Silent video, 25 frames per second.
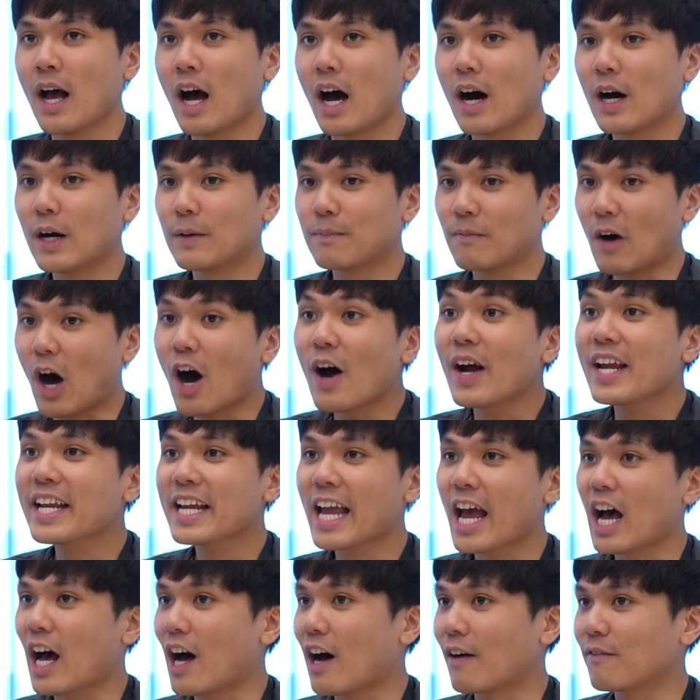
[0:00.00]
All I
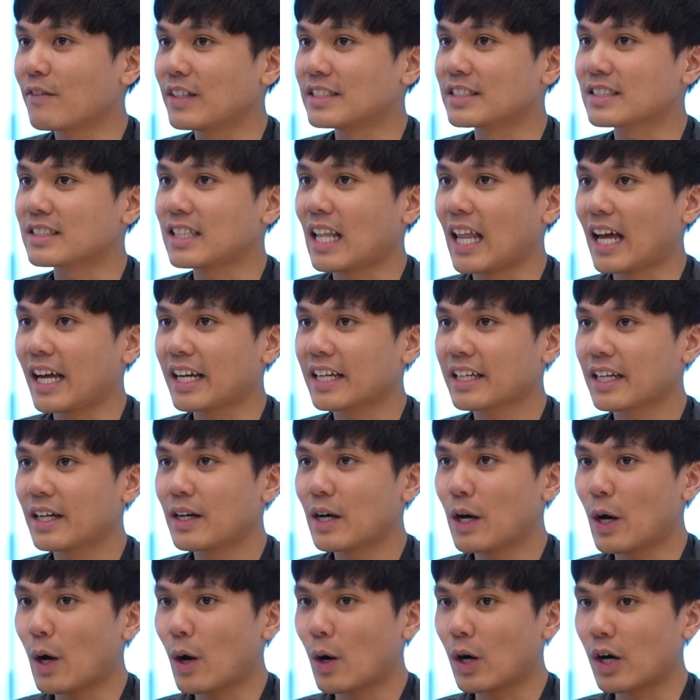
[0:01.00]
care of is like,
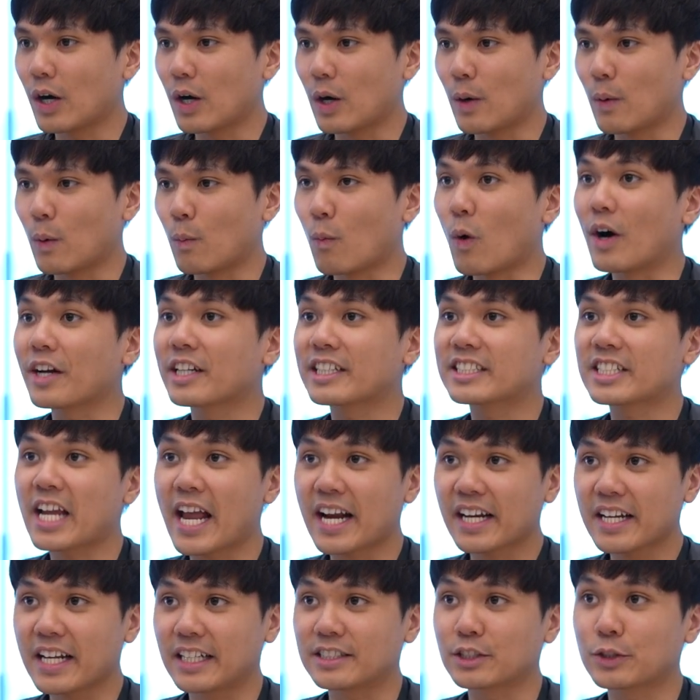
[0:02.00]
what
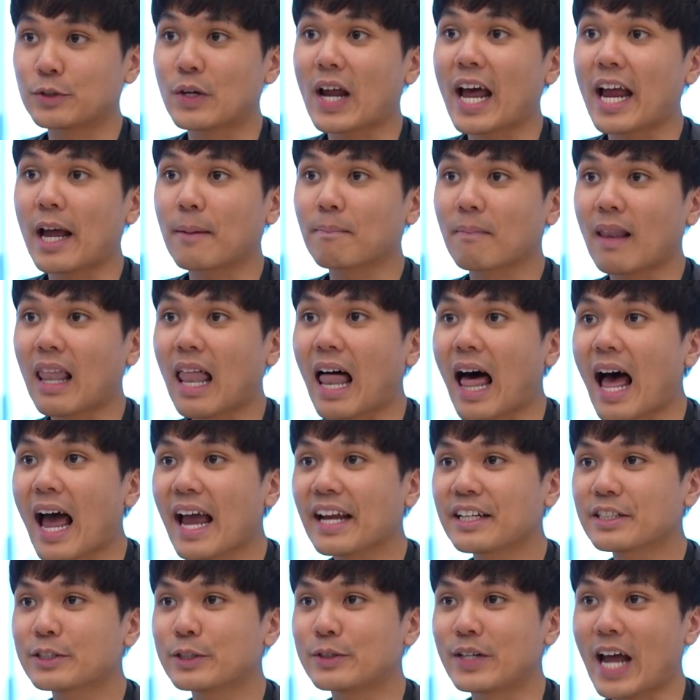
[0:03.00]
technique should I
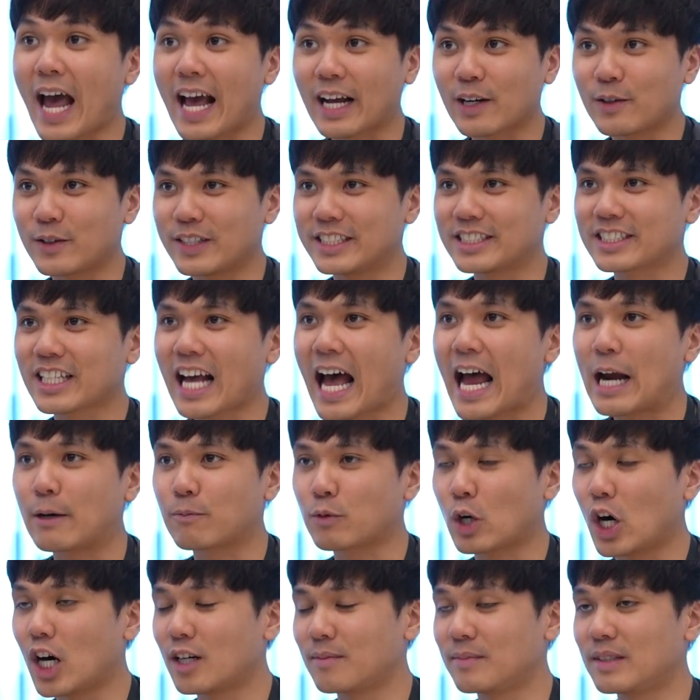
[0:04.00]
apply to tackle this kind
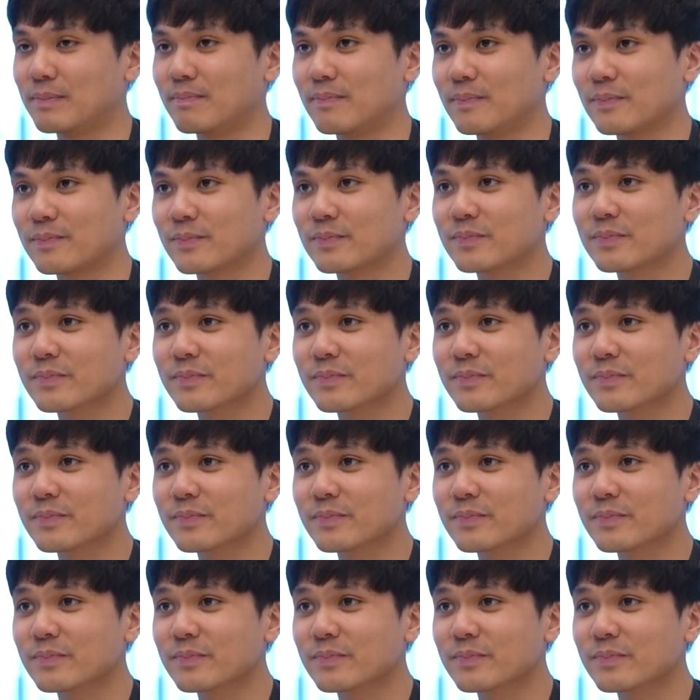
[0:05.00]
of problem?